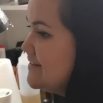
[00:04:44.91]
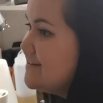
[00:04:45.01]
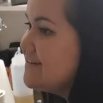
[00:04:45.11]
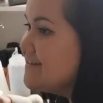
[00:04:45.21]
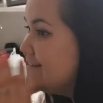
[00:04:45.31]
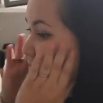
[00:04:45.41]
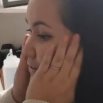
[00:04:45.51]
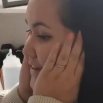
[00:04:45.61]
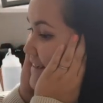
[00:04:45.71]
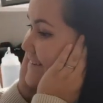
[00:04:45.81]
This is so
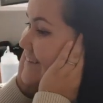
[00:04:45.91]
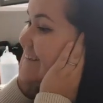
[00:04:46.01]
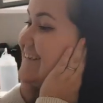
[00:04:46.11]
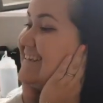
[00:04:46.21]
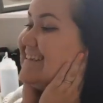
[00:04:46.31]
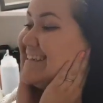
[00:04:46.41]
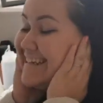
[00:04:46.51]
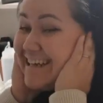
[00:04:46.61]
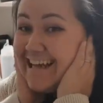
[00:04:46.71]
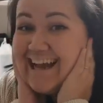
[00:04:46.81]
crazy.
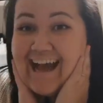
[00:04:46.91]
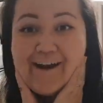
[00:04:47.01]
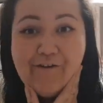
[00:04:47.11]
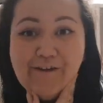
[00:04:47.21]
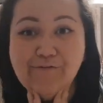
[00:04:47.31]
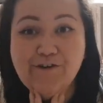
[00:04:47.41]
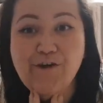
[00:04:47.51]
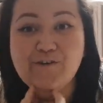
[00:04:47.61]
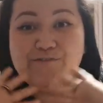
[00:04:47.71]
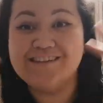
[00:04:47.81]
I don't even
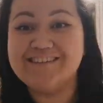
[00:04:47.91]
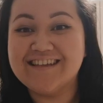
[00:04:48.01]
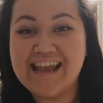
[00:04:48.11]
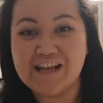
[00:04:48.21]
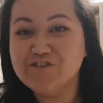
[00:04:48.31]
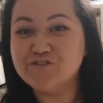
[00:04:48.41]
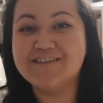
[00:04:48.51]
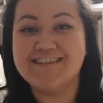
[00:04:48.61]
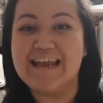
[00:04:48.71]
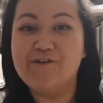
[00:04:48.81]
know if this is
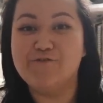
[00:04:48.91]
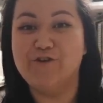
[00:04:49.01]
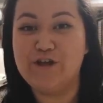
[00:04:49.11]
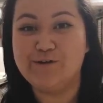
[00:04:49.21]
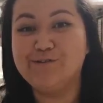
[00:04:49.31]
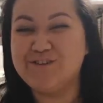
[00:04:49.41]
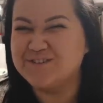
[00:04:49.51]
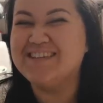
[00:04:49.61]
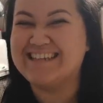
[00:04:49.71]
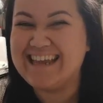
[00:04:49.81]
interesting for you
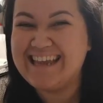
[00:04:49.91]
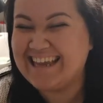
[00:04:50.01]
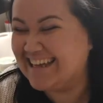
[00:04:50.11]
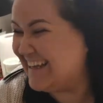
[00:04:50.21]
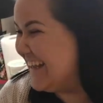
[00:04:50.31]
to see.